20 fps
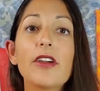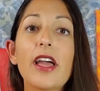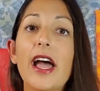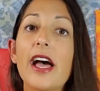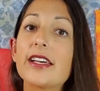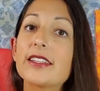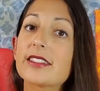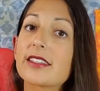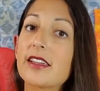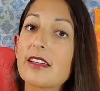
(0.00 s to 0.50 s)

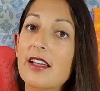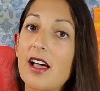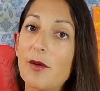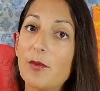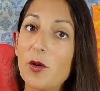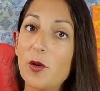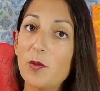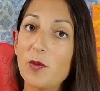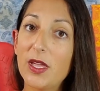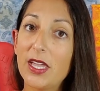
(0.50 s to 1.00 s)
ask a
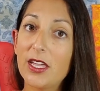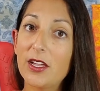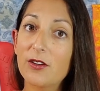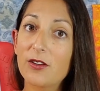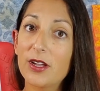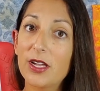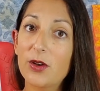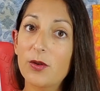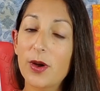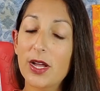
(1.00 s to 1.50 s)
couple meet and
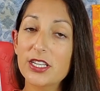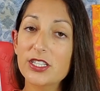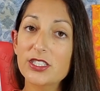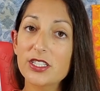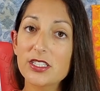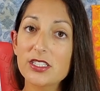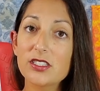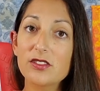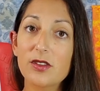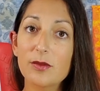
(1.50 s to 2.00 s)
greet
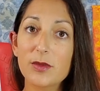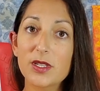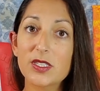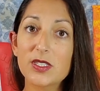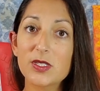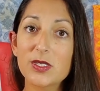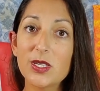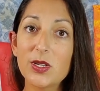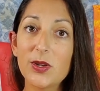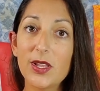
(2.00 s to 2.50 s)
questions from the
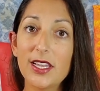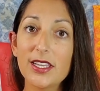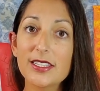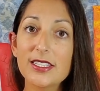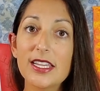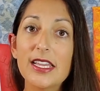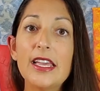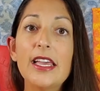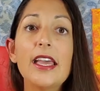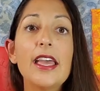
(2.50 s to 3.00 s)
student,
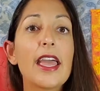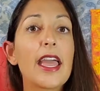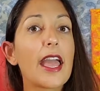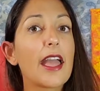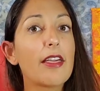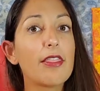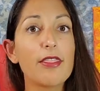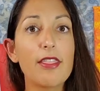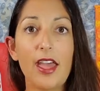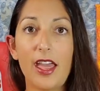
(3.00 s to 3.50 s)

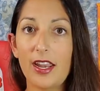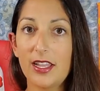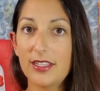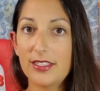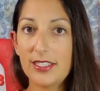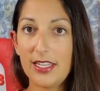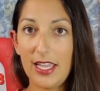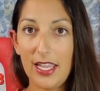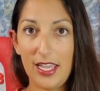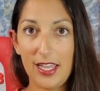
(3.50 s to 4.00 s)
and that
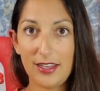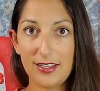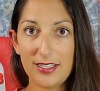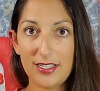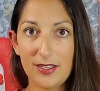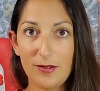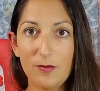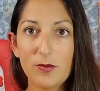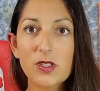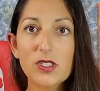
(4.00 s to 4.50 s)
is it.